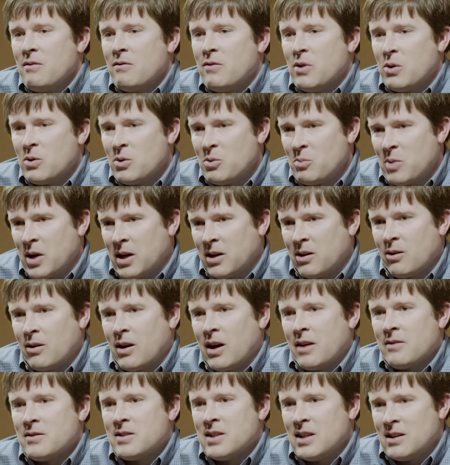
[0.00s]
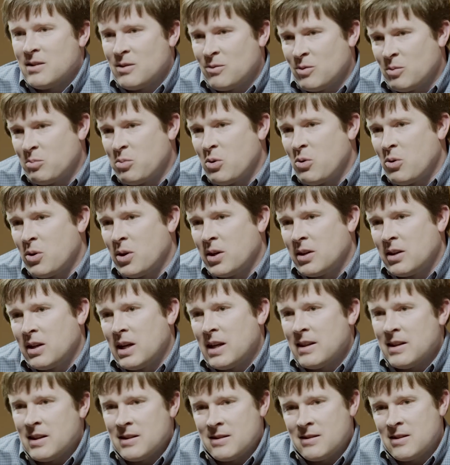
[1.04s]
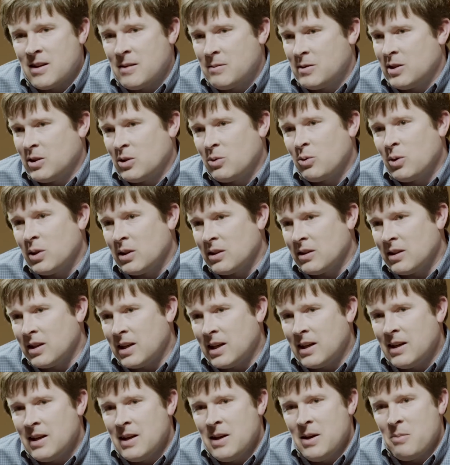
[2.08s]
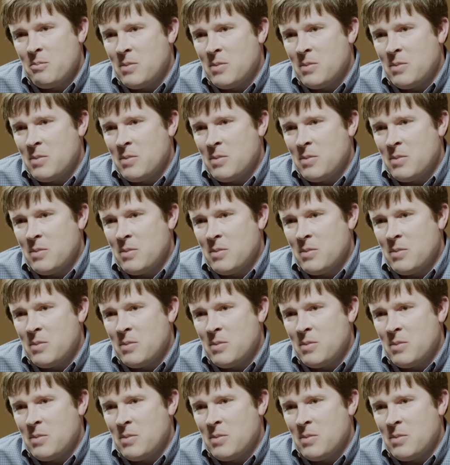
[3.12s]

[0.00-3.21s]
photomicrographs in the report, and that subsequently